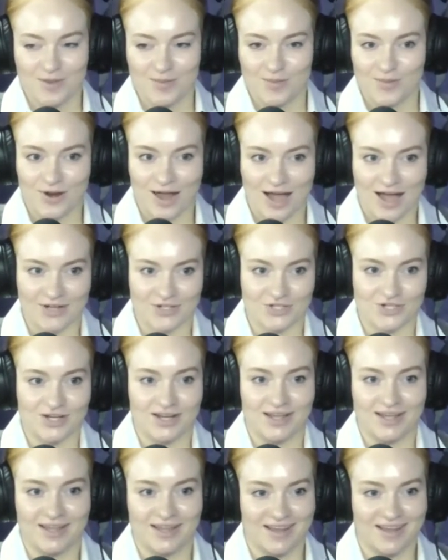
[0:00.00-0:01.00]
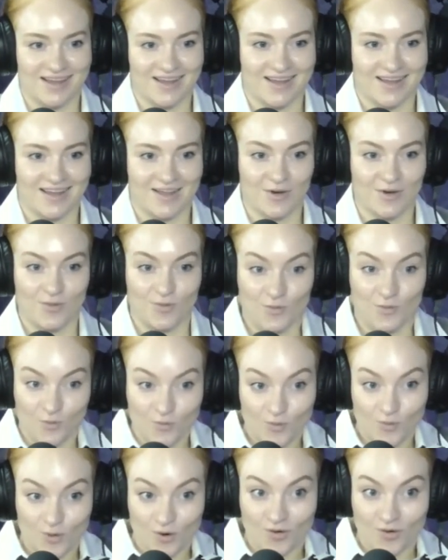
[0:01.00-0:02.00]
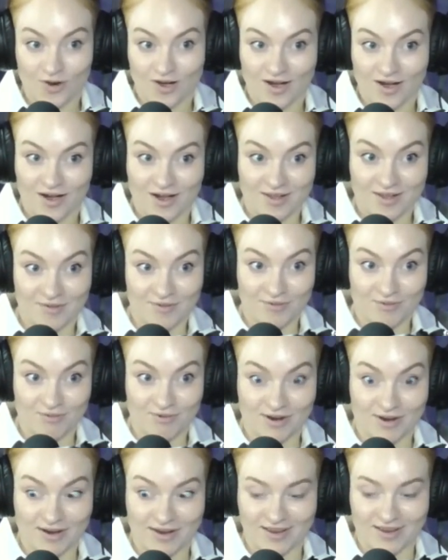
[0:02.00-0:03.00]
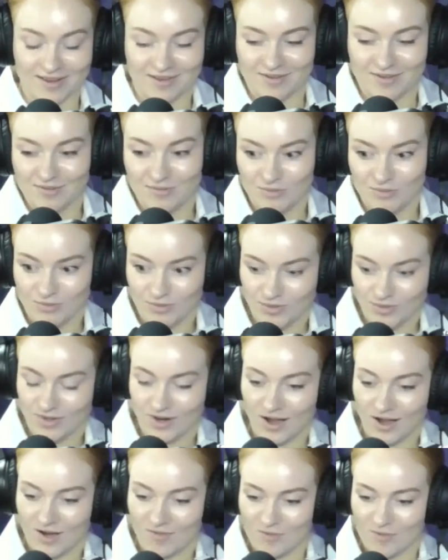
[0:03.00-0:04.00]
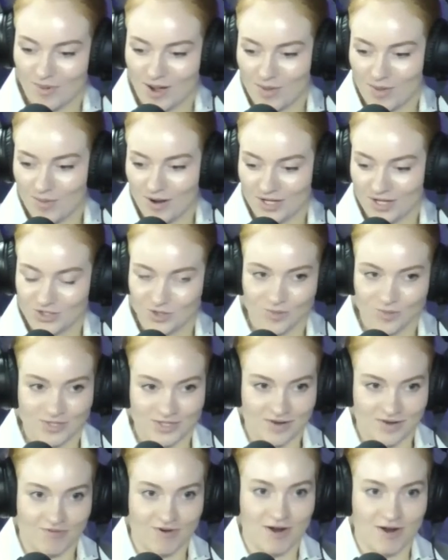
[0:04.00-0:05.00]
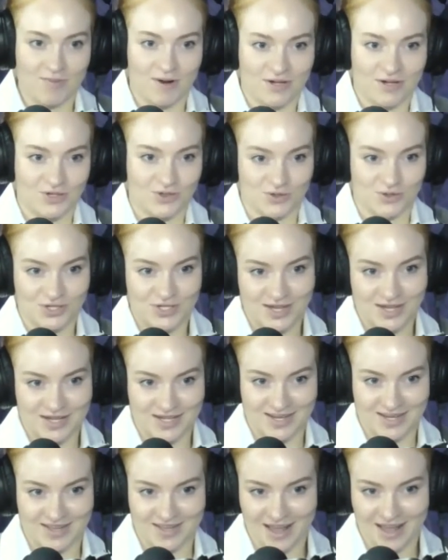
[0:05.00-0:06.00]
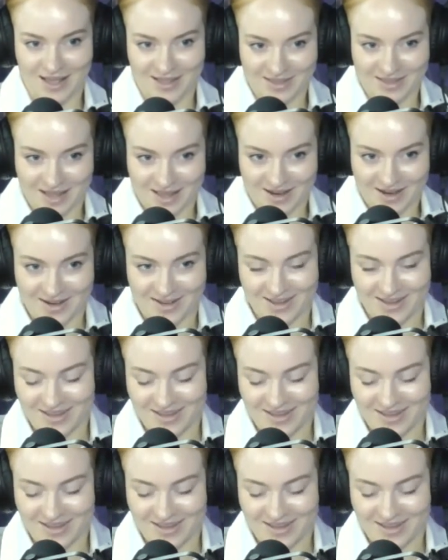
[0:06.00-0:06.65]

but actually what I really love about my job is I very much sort of sit in that that